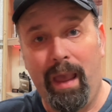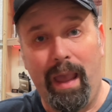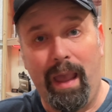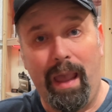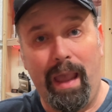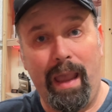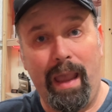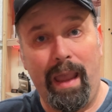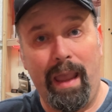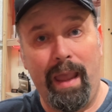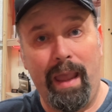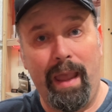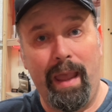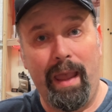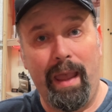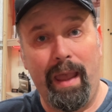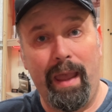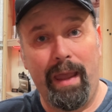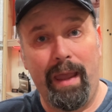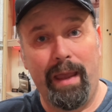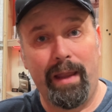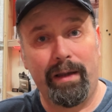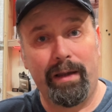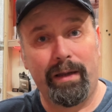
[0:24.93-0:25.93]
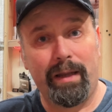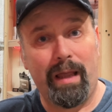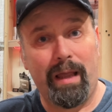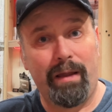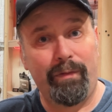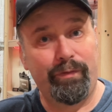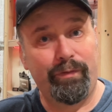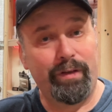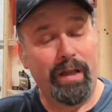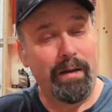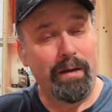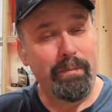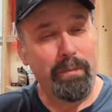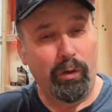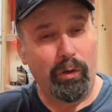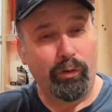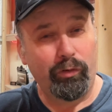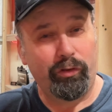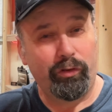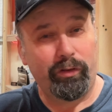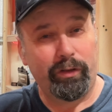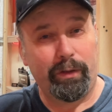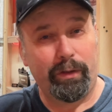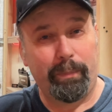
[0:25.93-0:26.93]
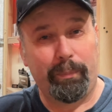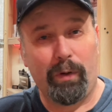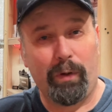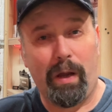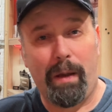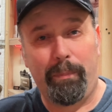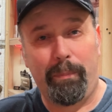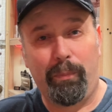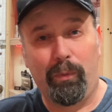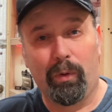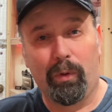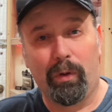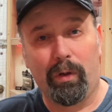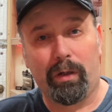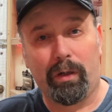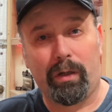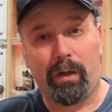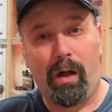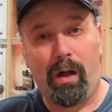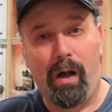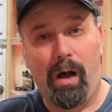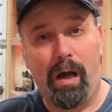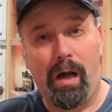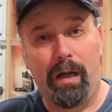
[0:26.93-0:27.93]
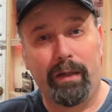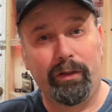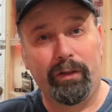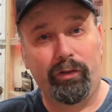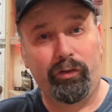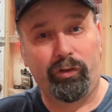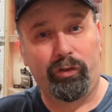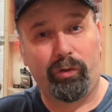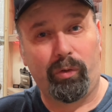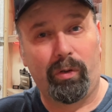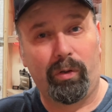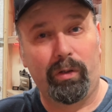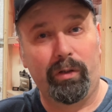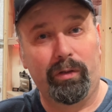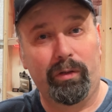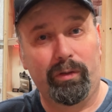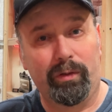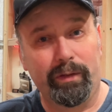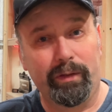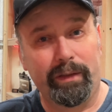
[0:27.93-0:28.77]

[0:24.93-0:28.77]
And I've done most of the prep work on the soil,